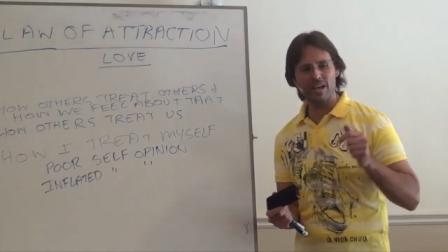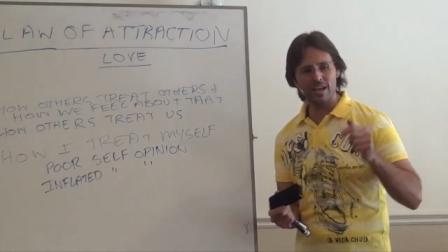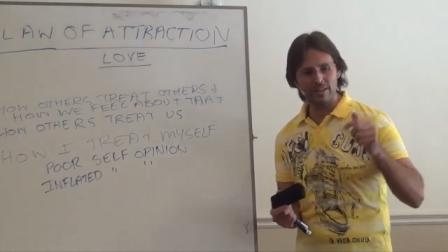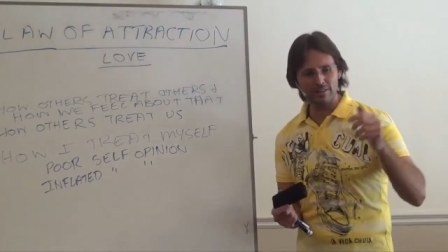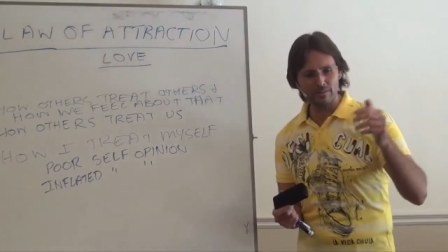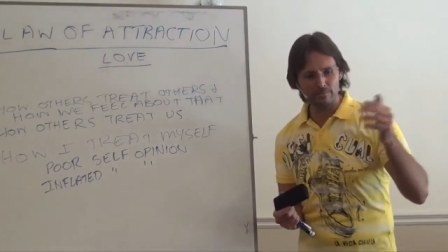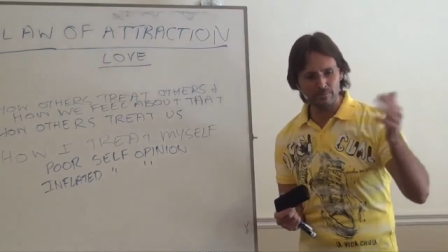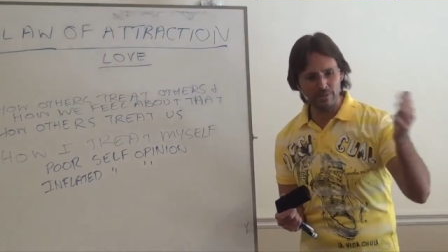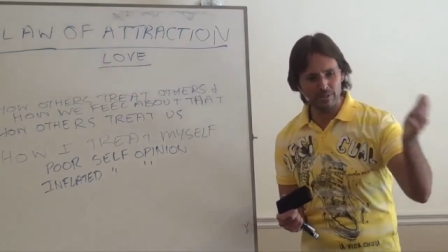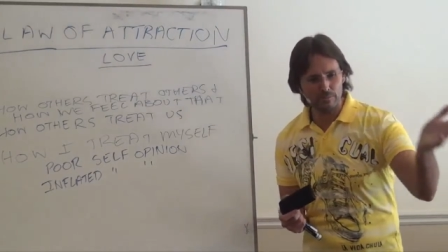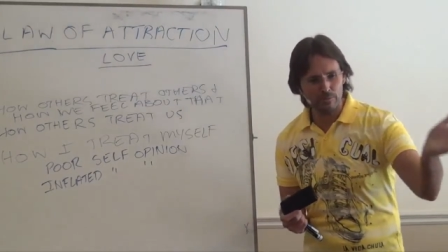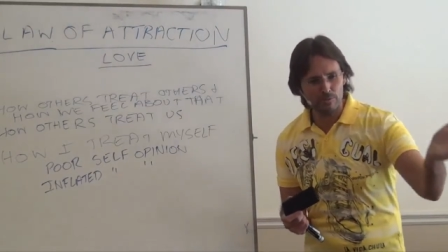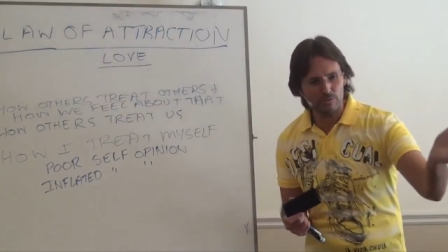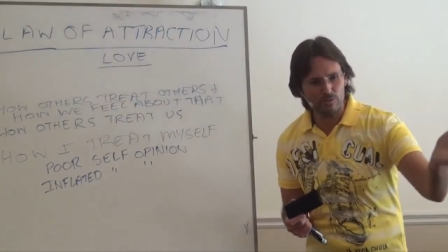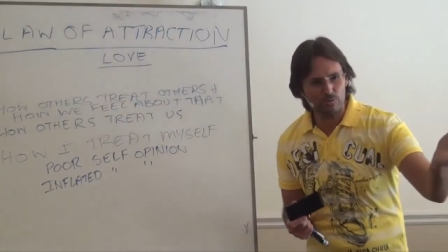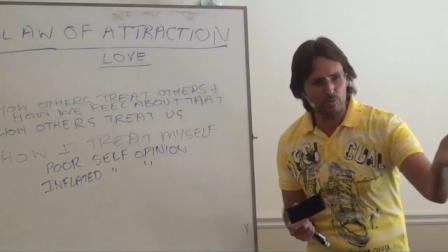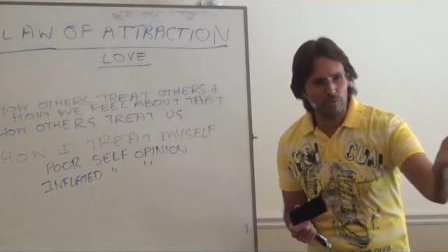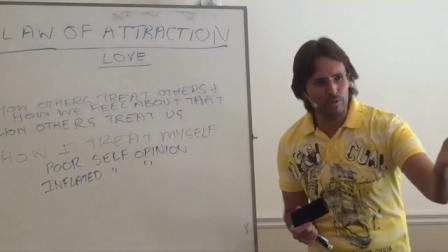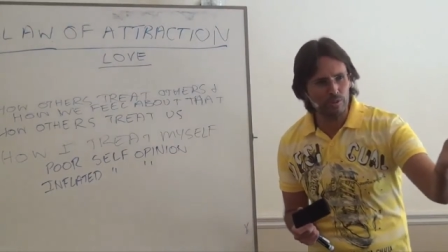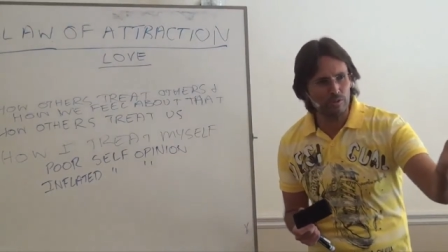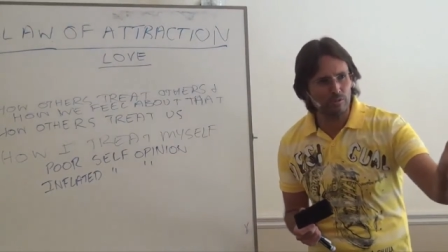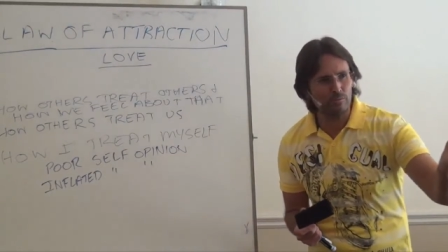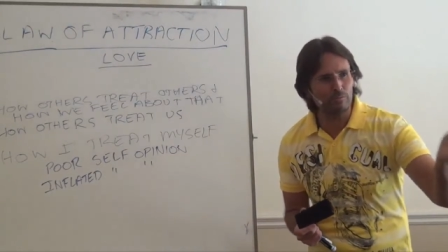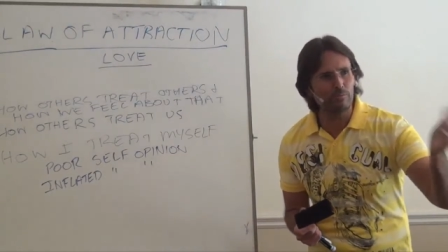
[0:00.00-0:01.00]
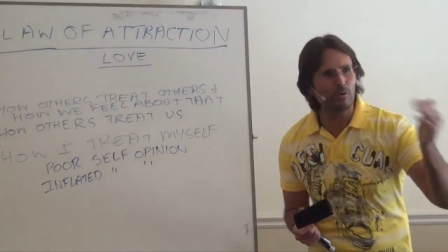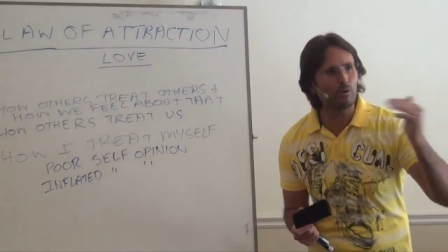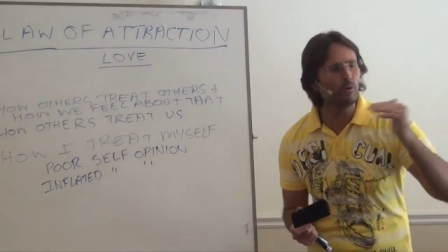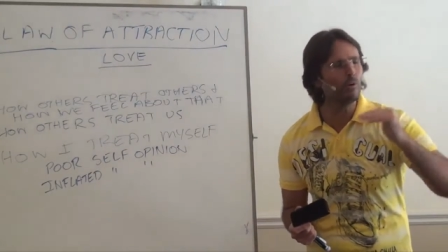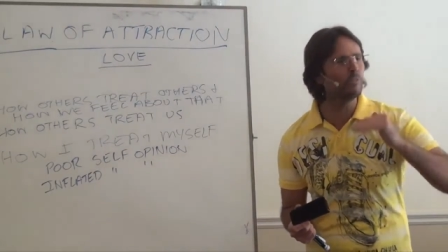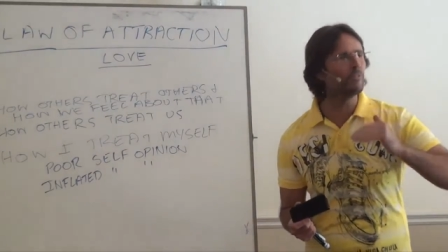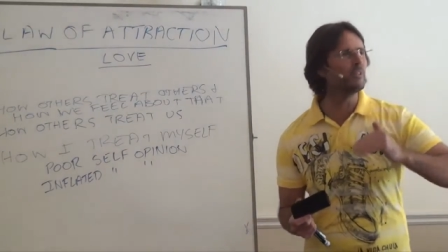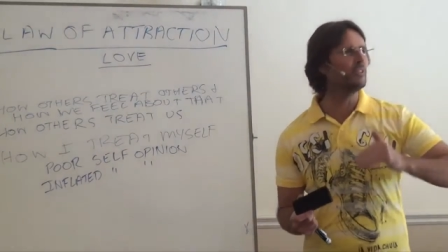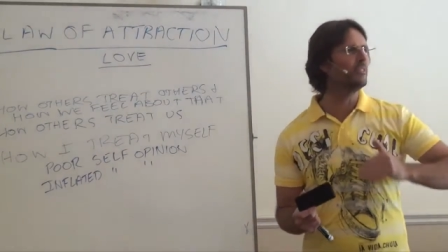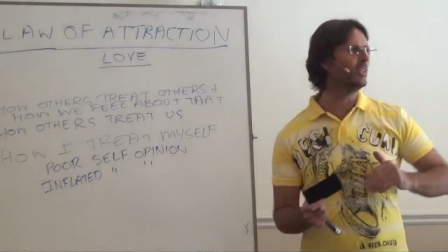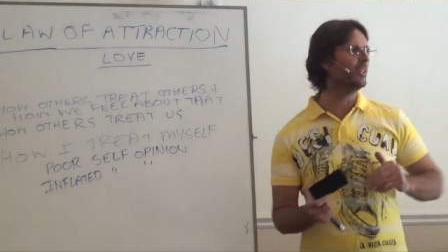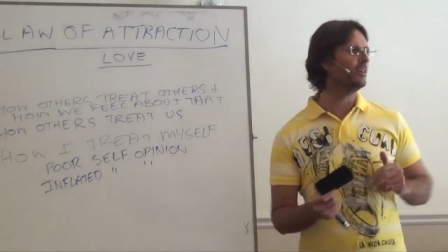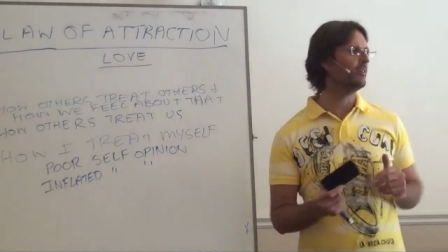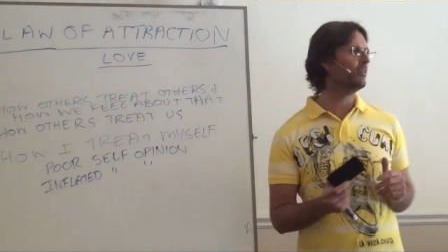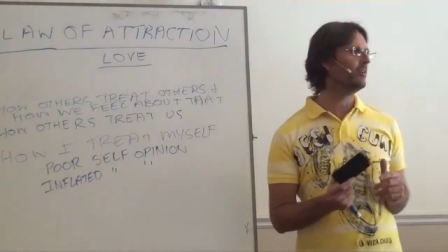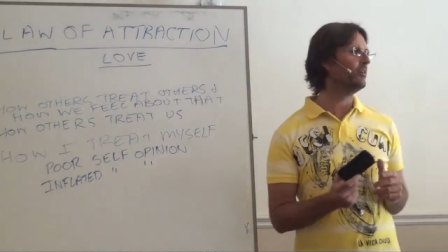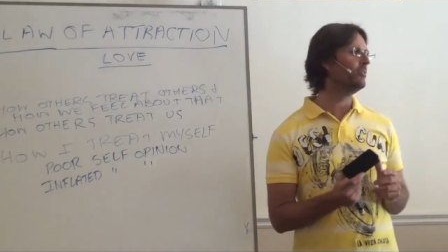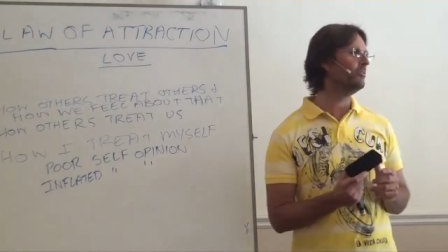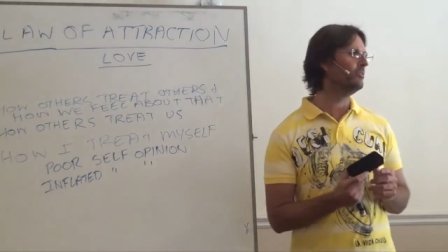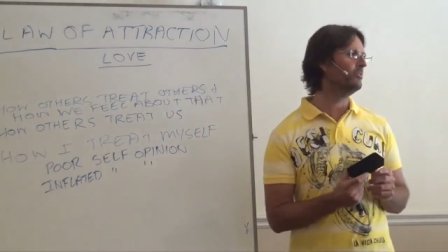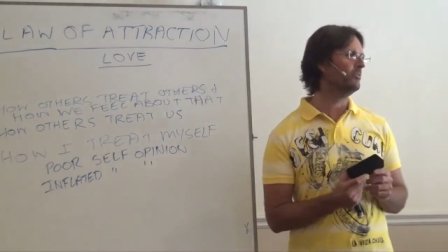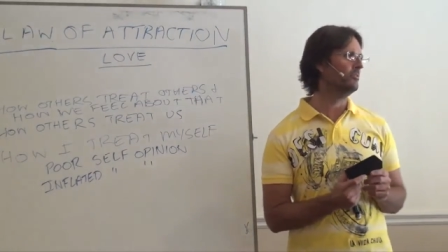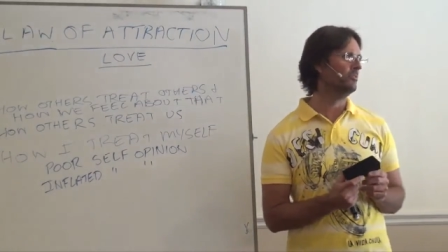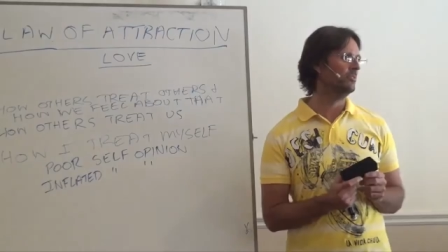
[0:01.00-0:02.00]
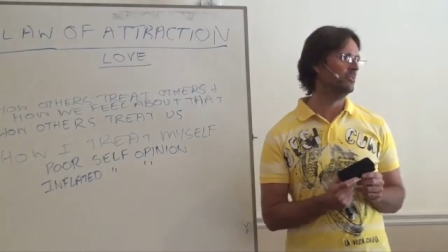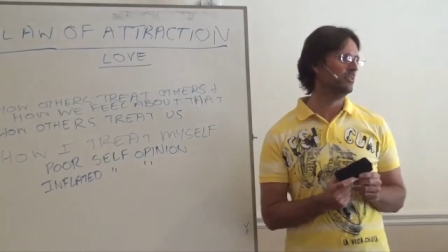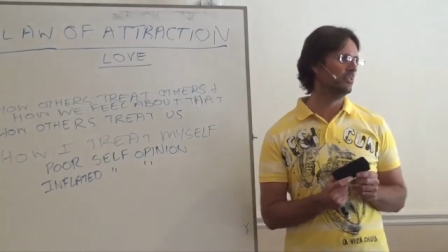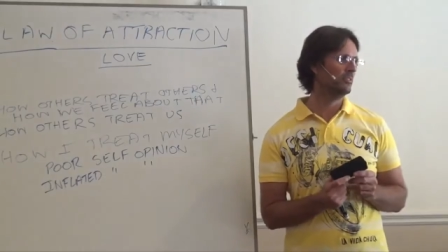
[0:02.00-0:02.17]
other people's will more than their own.